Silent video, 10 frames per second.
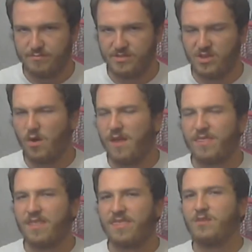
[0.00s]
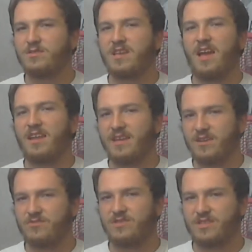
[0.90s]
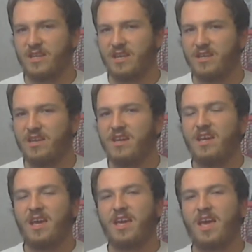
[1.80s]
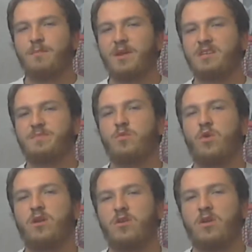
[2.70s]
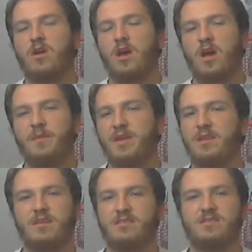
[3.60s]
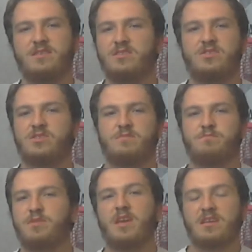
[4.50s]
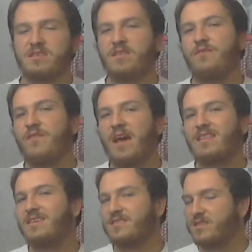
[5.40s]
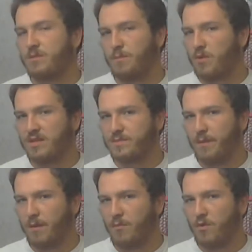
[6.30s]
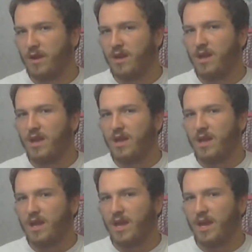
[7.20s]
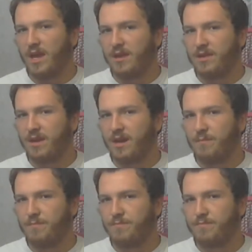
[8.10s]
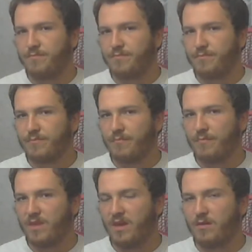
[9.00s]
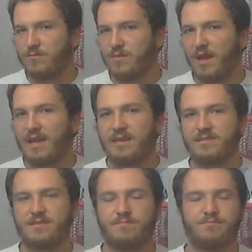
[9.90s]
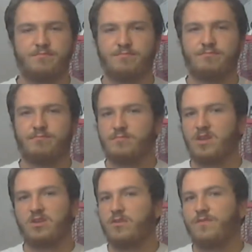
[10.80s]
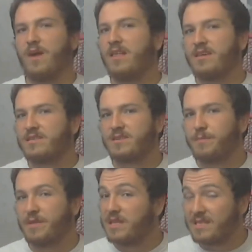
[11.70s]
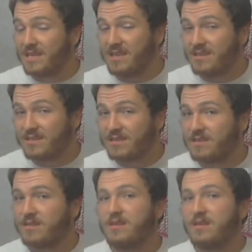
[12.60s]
So I thought that was kind of interesting. It kind of makes me wonder, I mean, is this just because of the fact it's a suppressed memory? And, you know, I guess Dr. Valak's abilities?